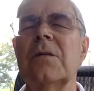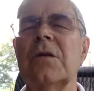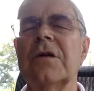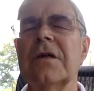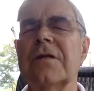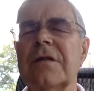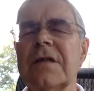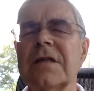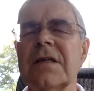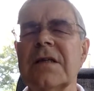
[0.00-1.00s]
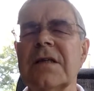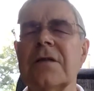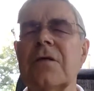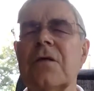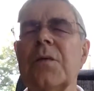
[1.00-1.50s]
I'm looking for this sense
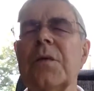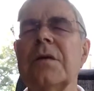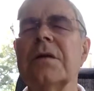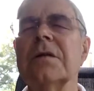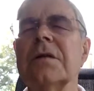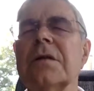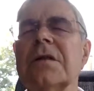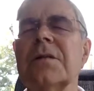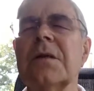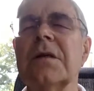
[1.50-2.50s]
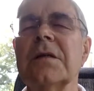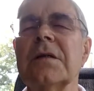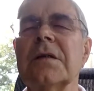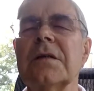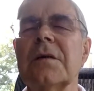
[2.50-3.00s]
of openness and space
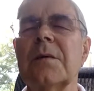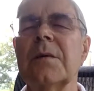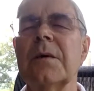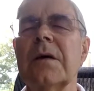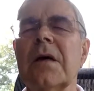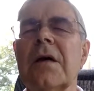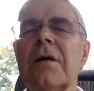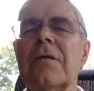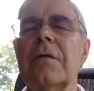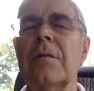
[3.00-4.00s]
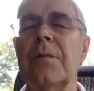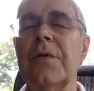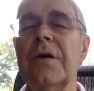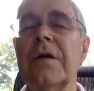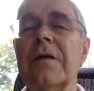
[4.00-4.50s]
that's coming from
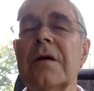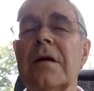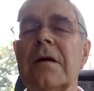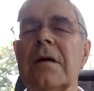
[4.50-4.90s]
breathing